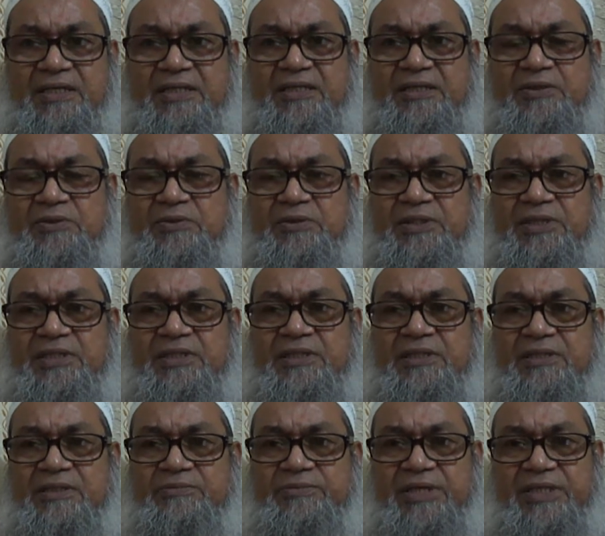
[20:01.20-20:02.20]
into the
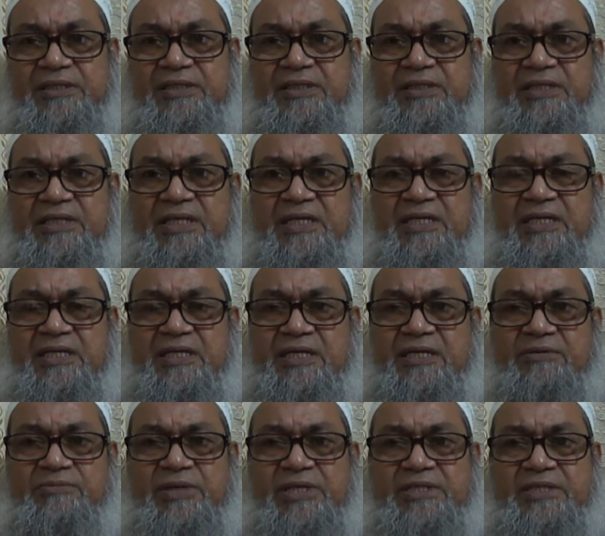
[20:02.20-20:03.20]
bacteria
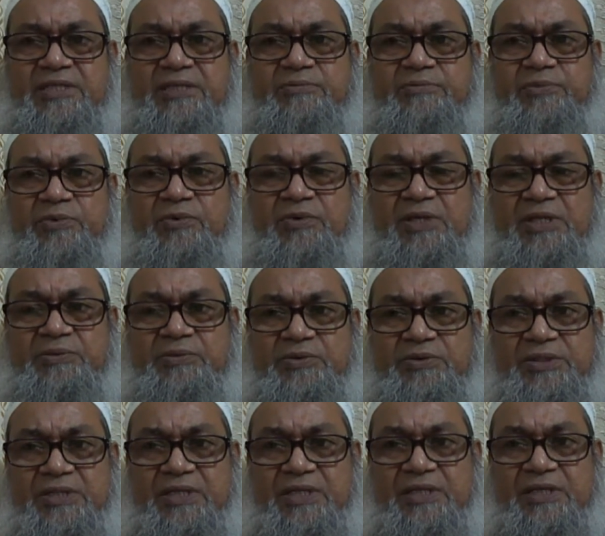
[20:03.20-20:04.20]
by simple
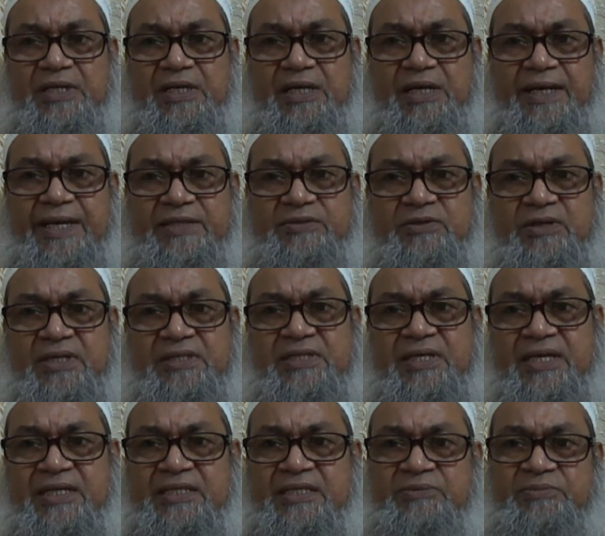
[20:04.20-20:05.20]
diffusion as well as
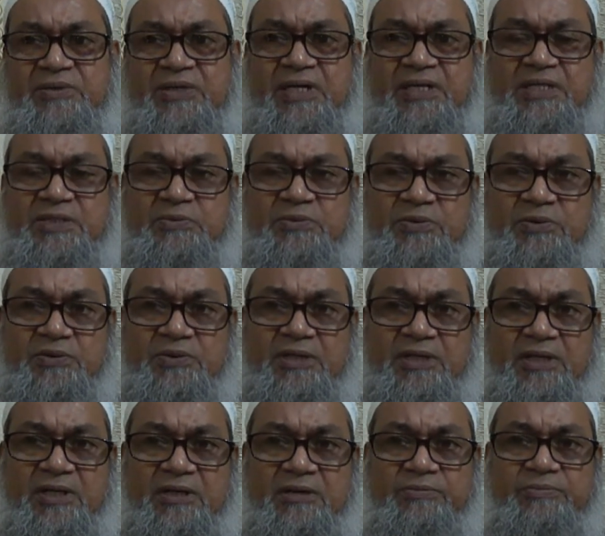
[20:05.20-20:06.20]
active transport,
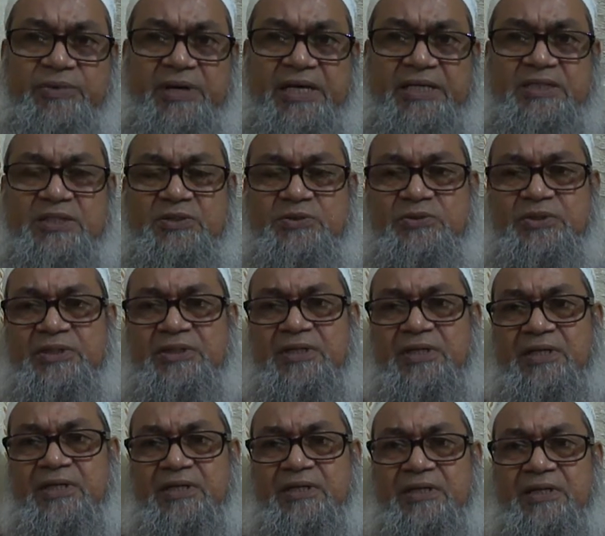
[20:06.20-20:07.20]
binds with
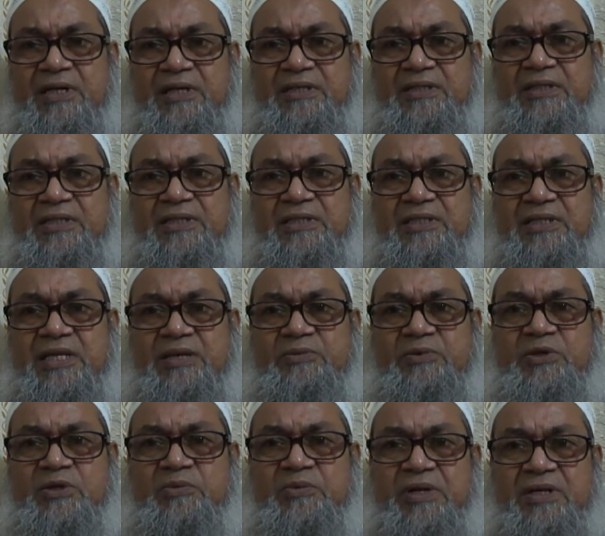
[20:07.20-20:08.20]
30S
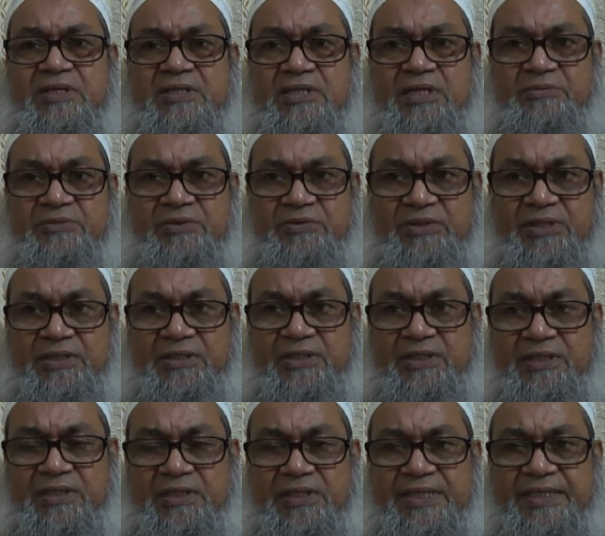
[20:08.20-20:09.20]
ribosomal subunit,
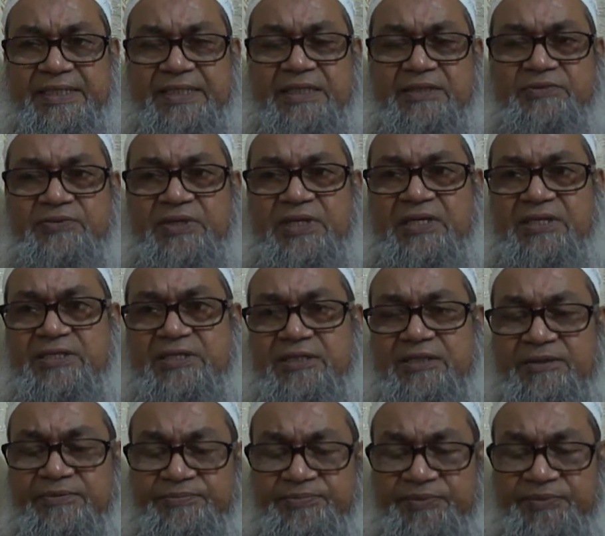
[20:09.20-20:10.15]
interferes